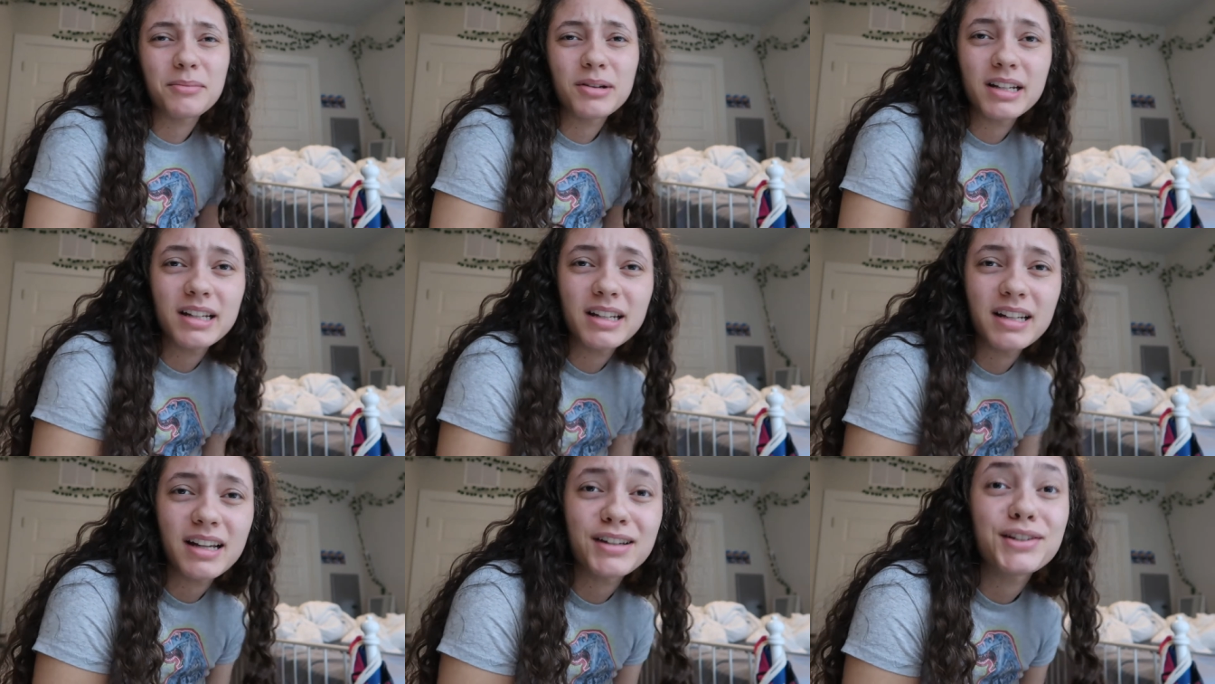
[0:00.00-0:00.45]

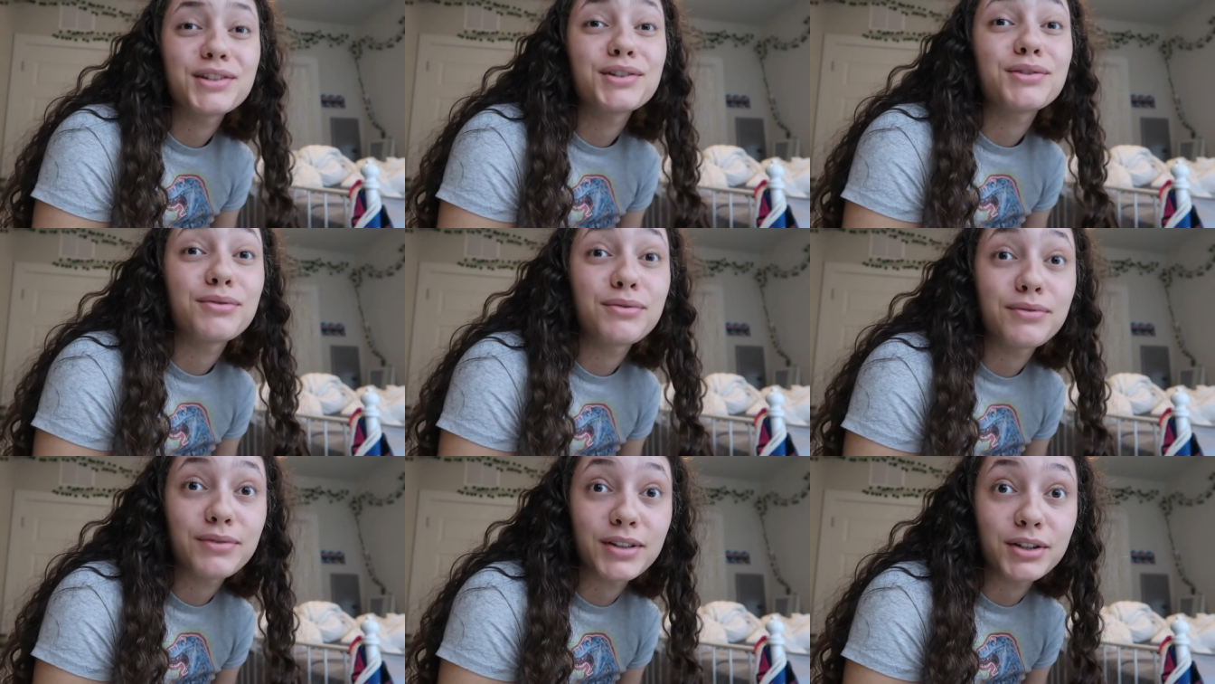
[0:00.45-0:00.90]
reading, I
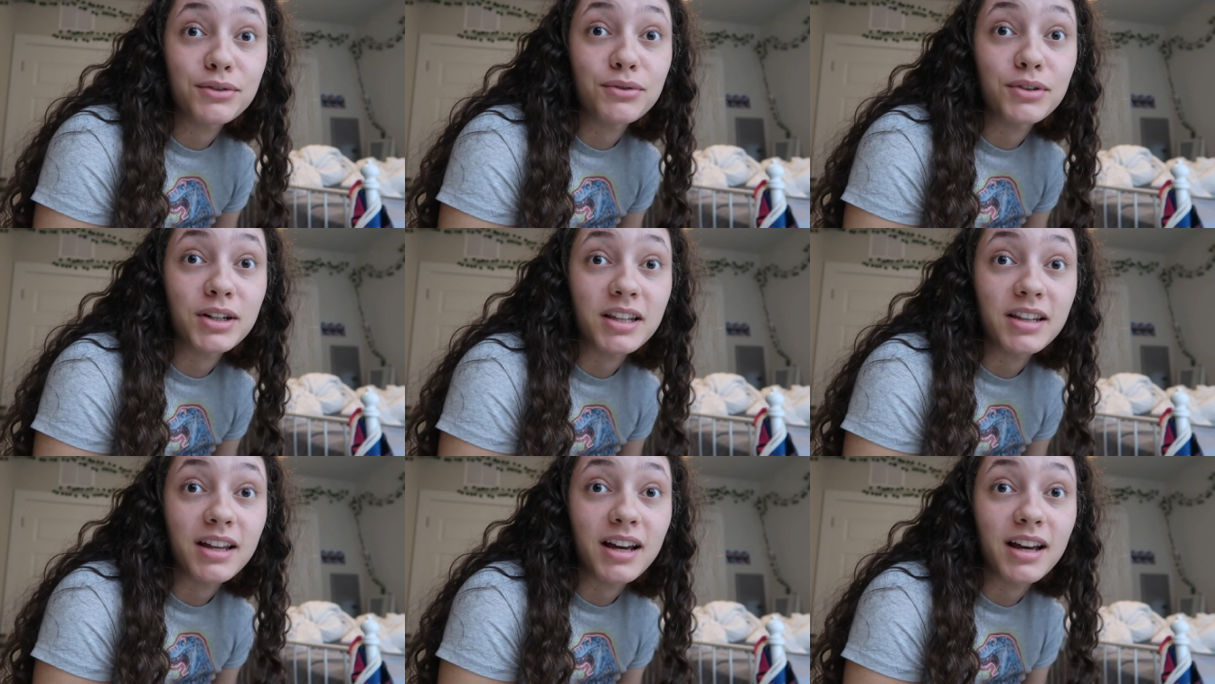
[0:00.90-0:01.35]
just finished
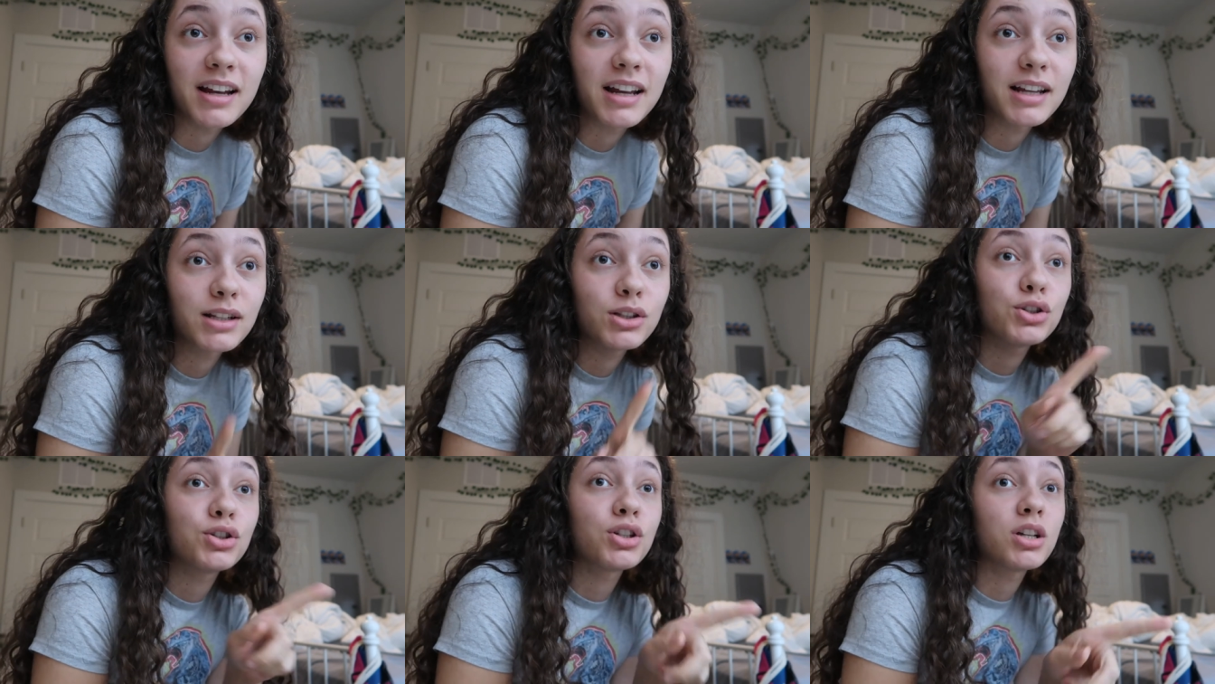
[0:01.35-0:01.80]
reading that and
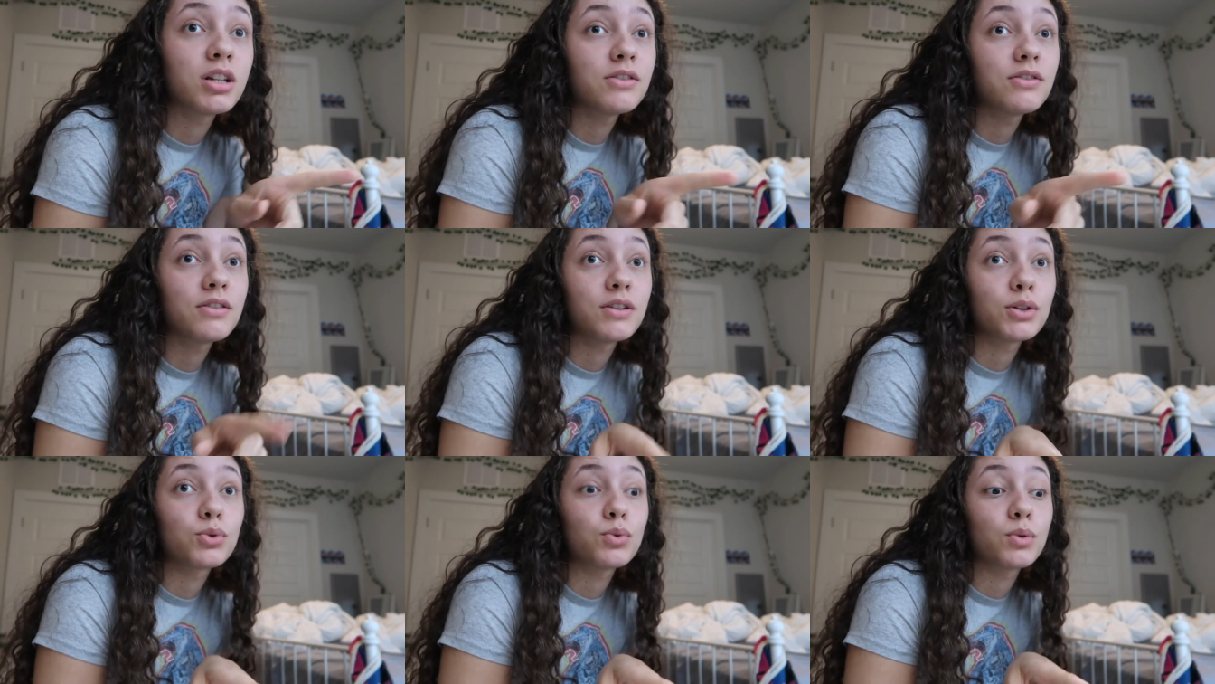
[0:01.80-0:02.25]
I just
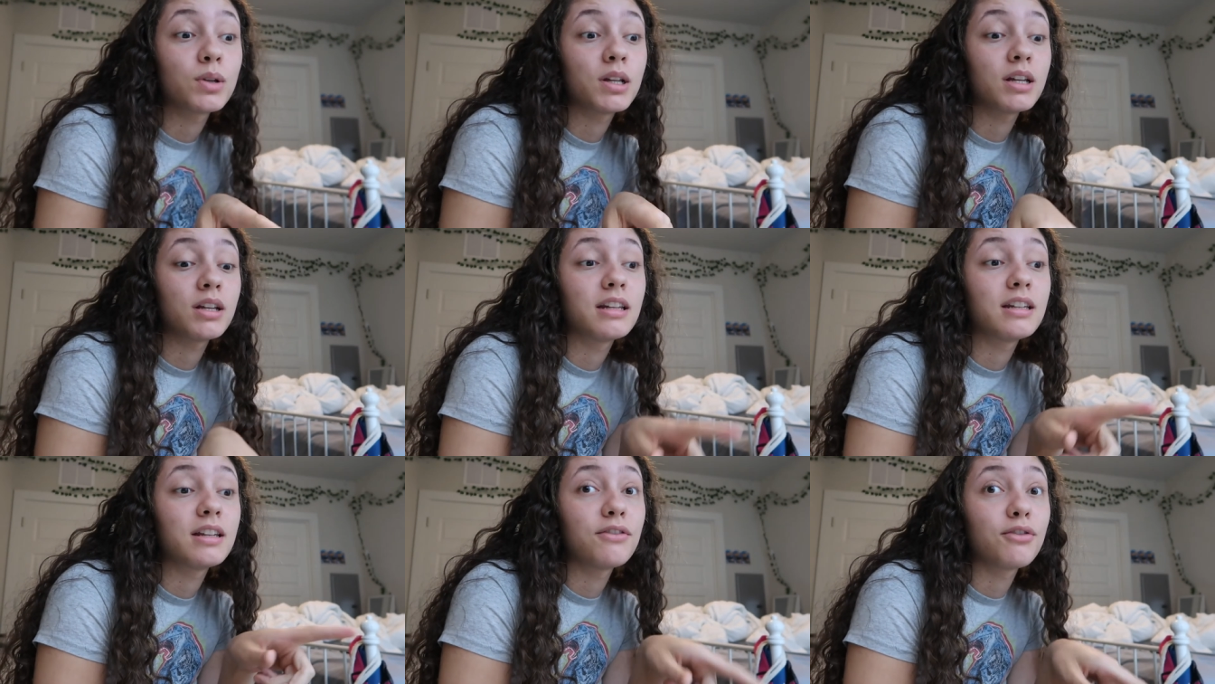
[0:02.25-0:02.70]
finished
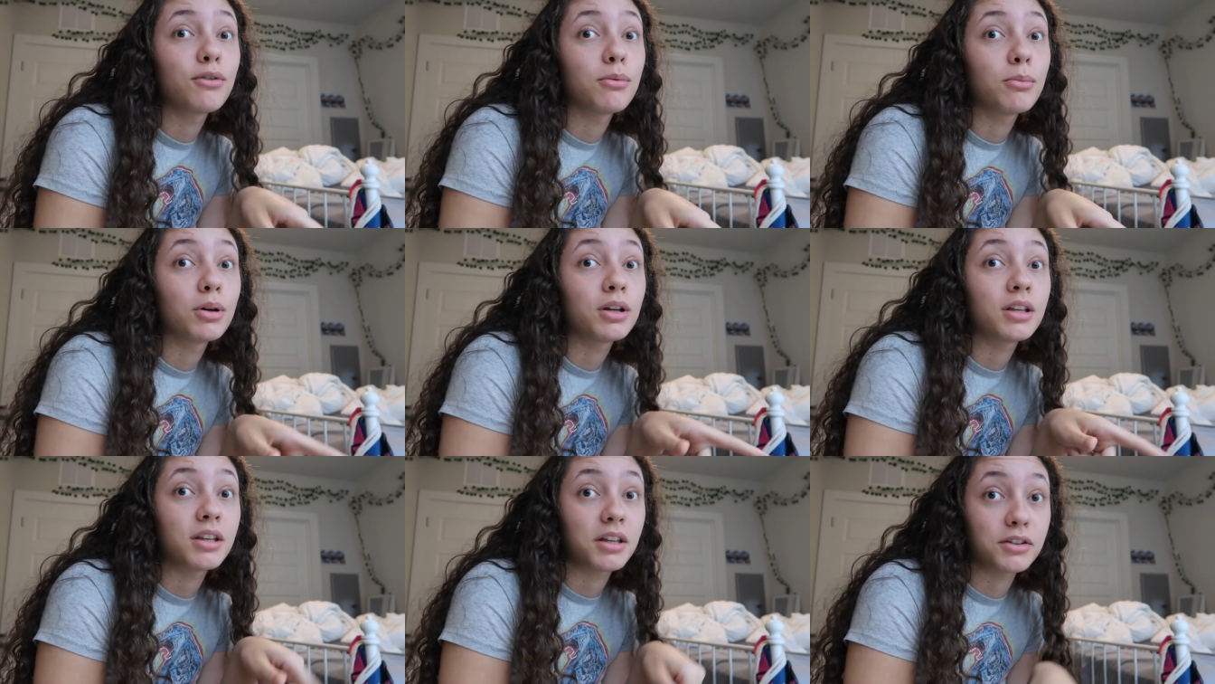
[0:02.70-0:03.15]
reading a different
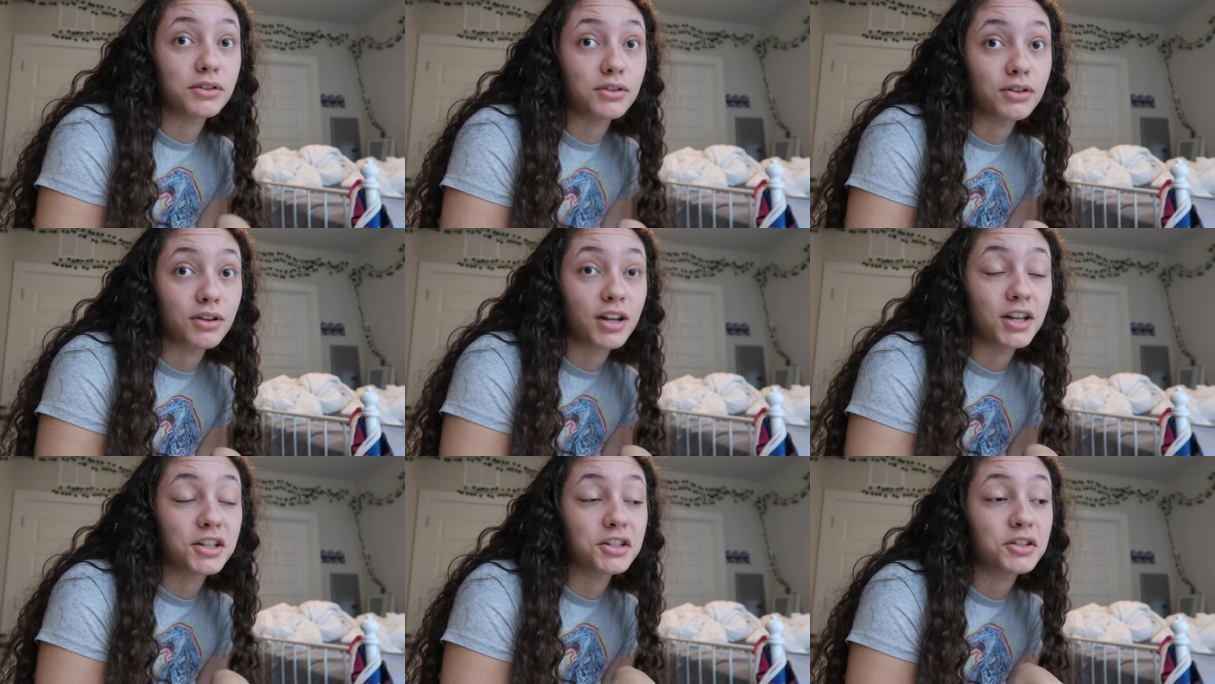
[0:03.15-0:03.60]
book
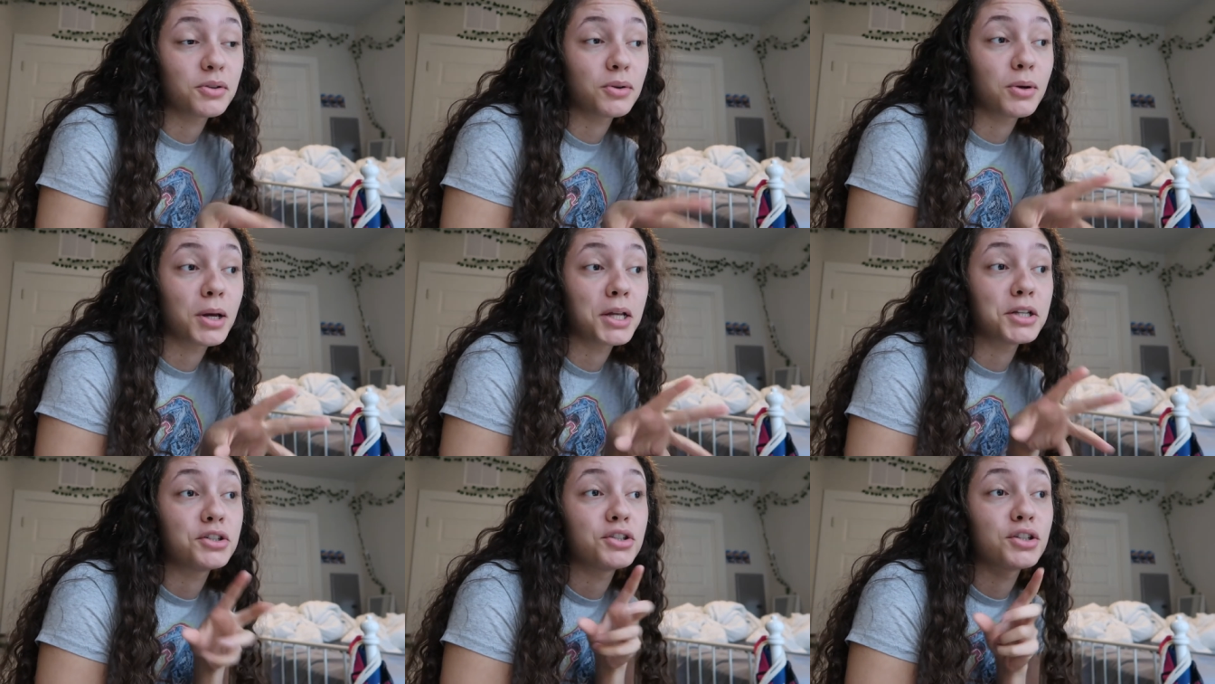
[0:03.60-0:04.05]
yesterday. So
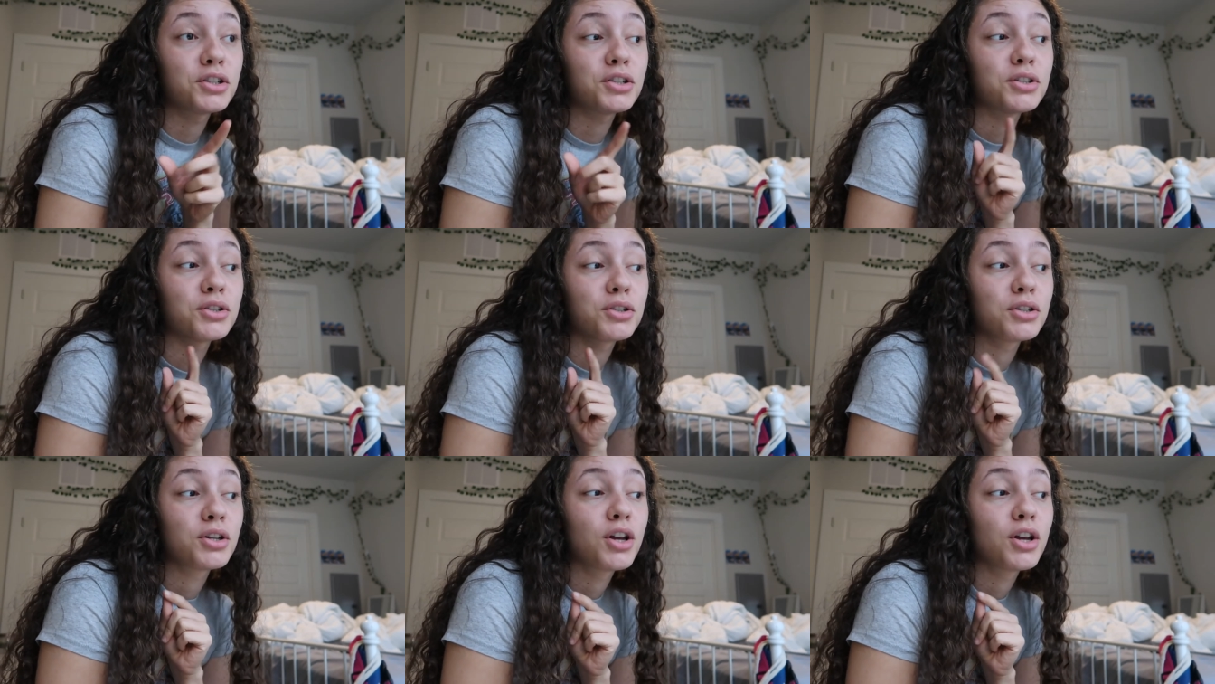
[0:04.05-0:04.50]
I just